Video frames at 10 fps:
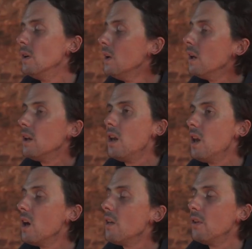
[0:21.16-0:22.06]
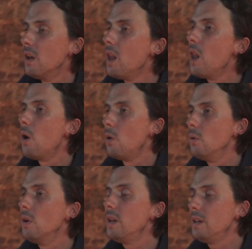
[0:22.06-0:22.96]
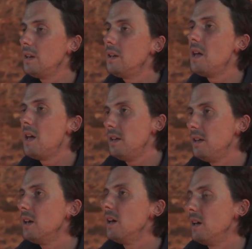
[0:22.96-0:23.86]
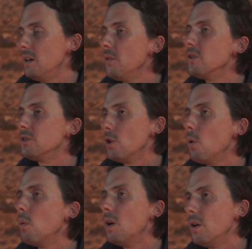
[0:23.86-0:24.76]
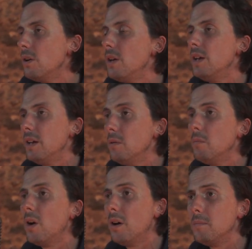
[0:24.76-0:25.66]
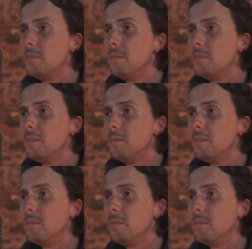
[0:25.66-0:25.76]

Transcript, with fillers: another lonely day. Yeah, there's no one here but